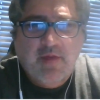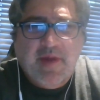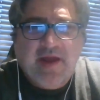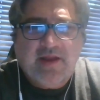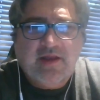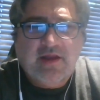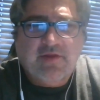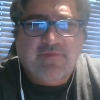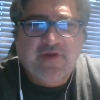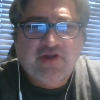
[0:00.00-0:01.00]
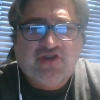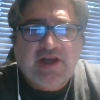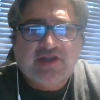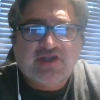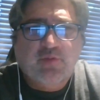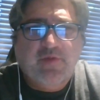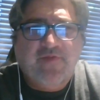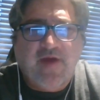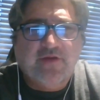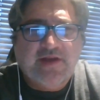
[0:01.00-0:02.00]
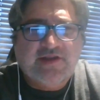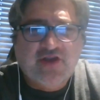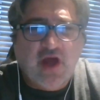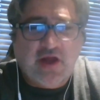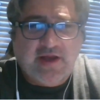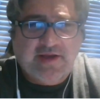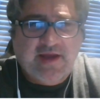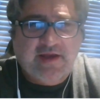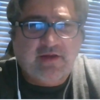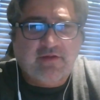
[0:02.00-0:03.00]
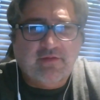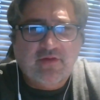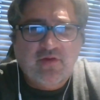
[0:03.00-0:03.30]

But the first challenge that we found, it's not identical.